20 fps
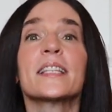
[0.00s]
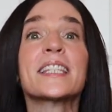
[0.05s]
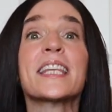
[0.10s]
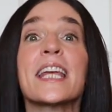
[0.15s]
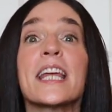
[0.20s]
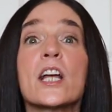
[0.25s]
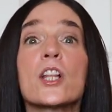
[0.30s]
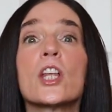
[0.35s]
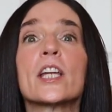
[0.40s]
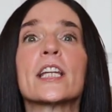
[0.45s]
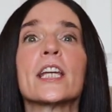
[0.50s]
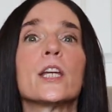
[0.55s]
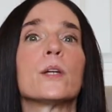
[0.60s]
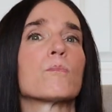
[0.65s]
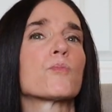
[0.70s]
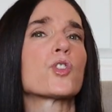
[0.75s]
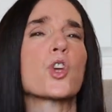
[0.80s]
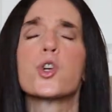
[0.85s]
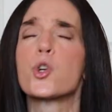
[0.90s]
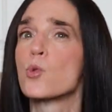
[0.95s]
telling
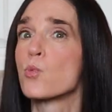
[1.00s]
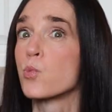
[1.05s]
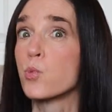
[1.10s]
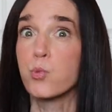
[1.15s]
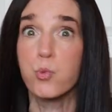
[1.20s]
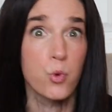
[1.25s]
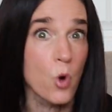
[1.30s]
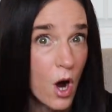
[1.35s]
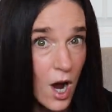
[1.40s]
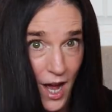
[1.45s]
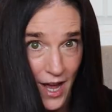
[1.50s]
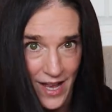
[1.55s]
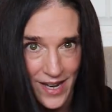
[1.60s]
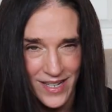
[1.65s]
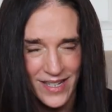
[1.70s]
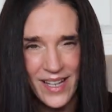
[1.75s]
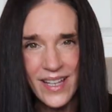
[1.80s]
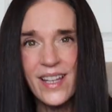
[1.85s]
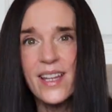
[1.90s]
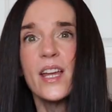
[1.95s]
him to
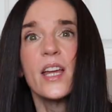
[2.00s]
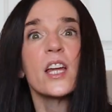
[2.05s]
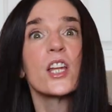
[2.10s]
run,